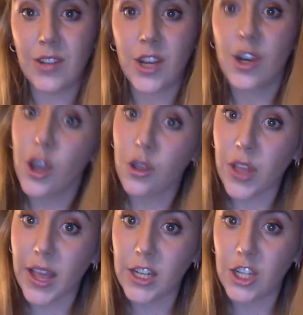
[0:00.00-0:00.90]
I know
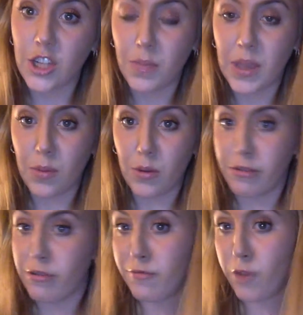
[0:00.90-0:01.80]
that to the people
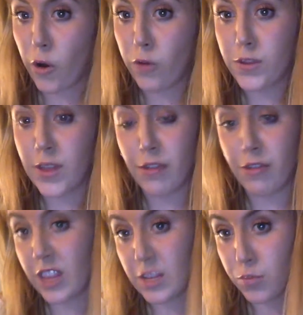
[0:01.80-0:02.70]
that are involved that are
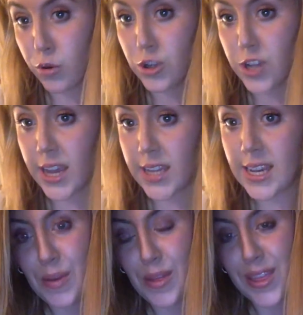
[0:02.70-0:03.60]
in this project.
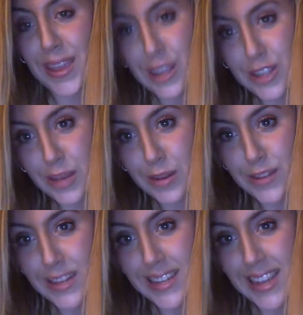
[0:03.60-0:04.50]
But thank you so much
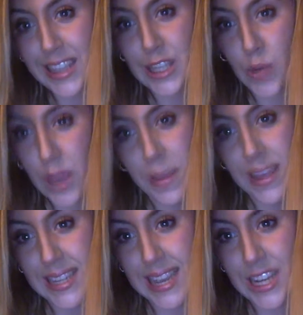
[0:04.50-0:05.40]
for listening. It's a quick
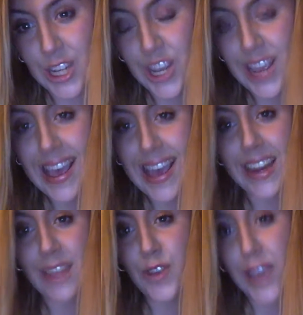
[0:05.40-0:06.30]
message,
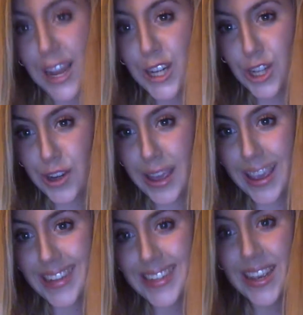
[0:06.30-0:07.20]
and if you can
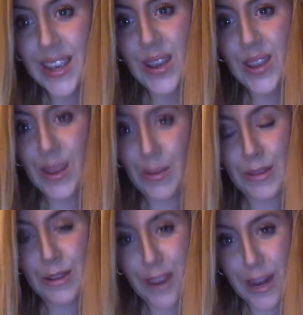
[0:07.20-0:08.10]
donate, that would
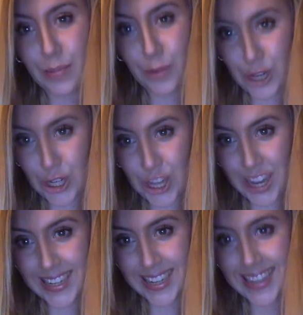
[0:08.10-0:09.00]
be greatly
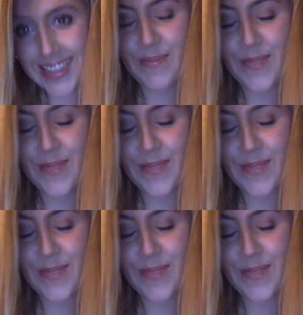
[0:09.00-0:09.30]
appreciated.